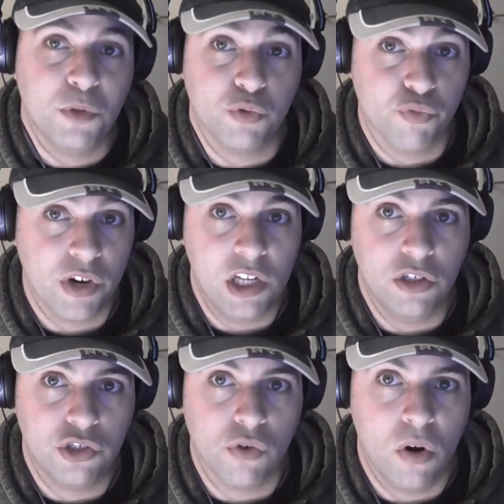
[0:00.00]
was
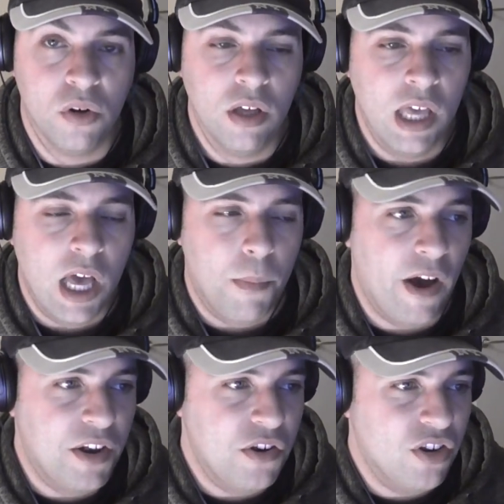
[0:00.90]
really strong, but
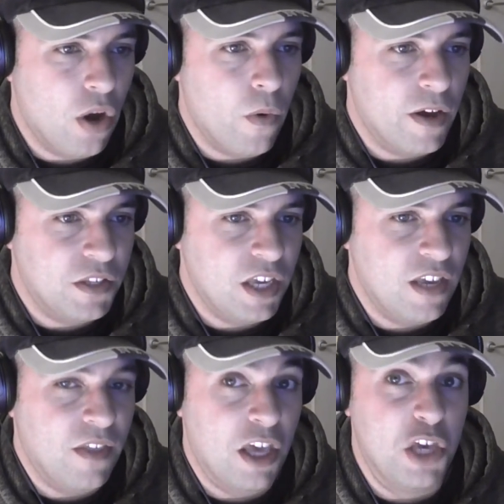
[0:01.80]
I had no
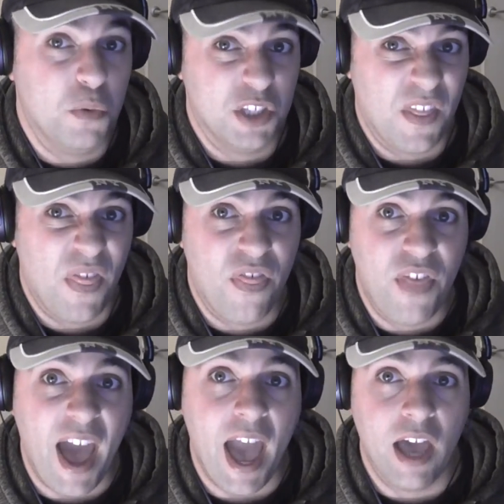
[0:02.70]
idea that he was
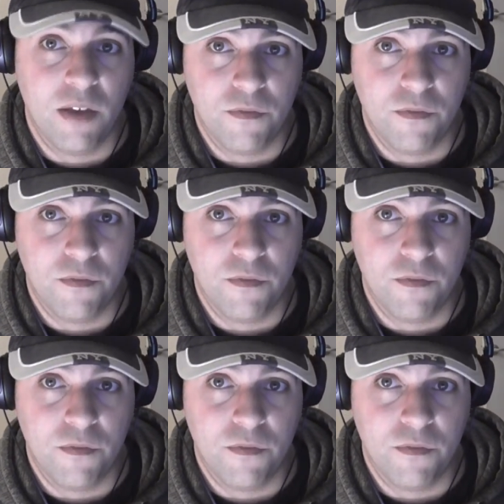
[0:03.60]
that